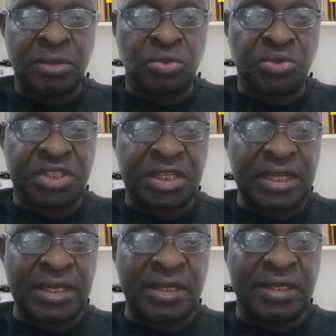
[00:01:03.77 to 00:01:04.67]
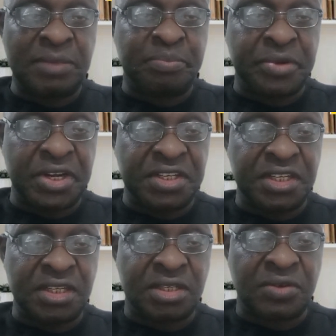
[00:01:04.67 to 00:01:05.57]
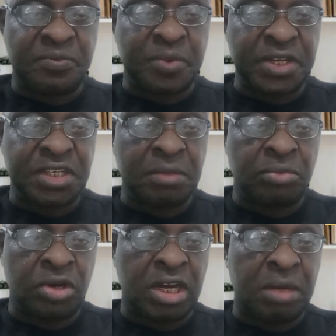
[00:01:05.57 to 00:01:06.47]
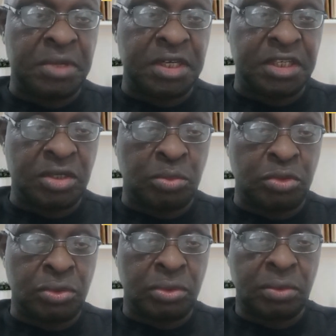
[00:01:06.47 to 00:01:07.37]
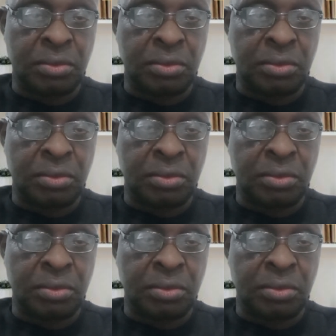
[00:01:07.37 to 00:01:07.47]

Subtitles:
to sing the praises of President Bola Ahmed Tinubu.